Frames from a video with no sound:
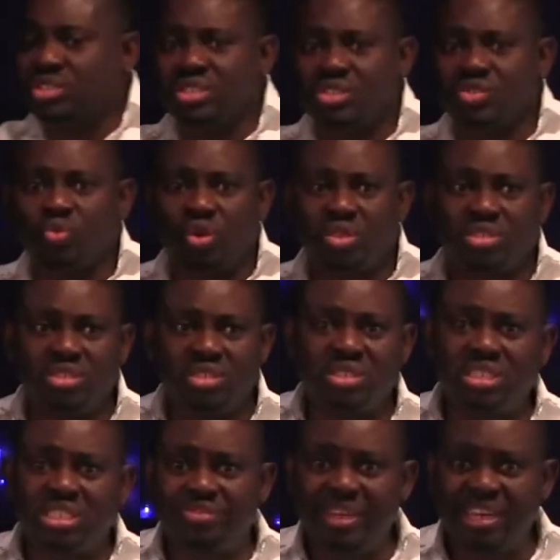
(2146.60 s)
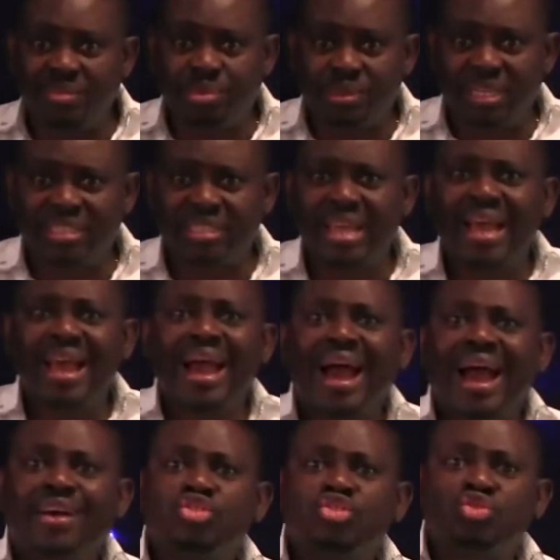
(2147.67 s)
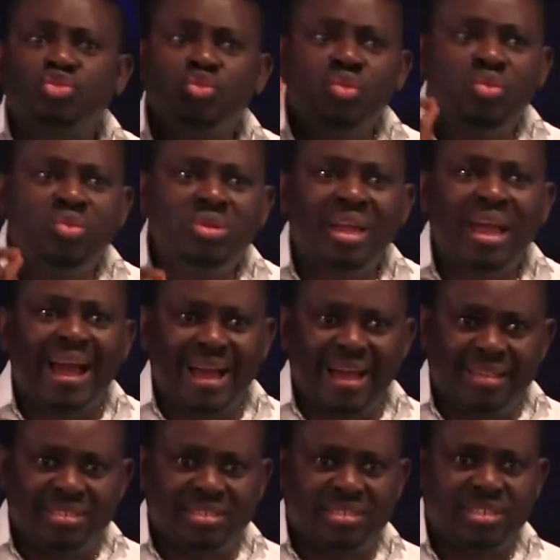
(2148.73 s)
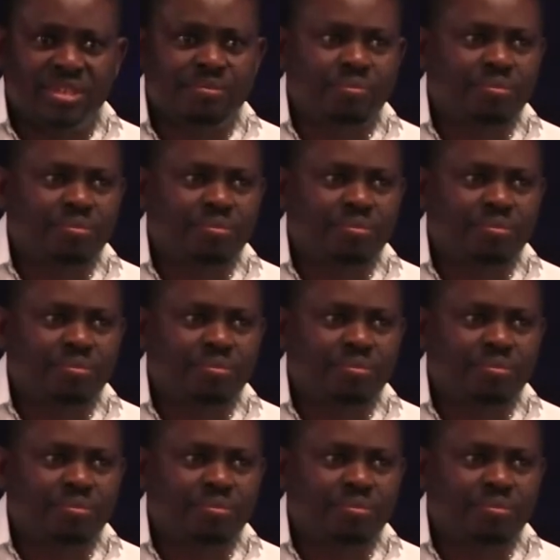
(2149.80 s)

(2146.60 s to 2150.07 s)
this. This is very important. As soon as